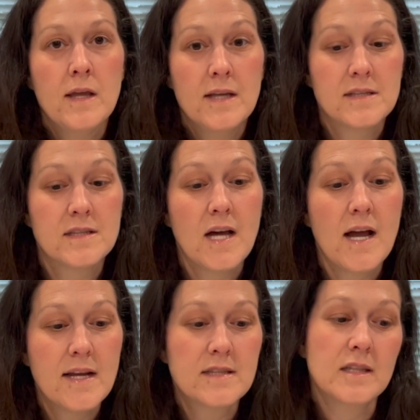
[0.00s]
is
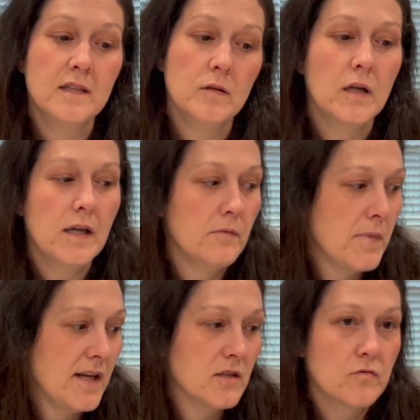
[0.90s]
thighs and it
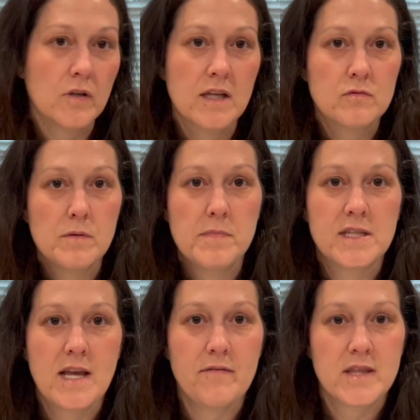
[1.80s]
made us realize we
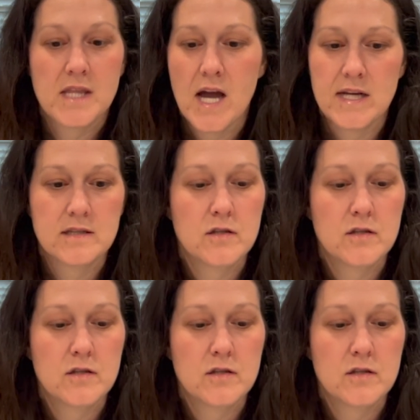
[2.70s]
miss having thighs.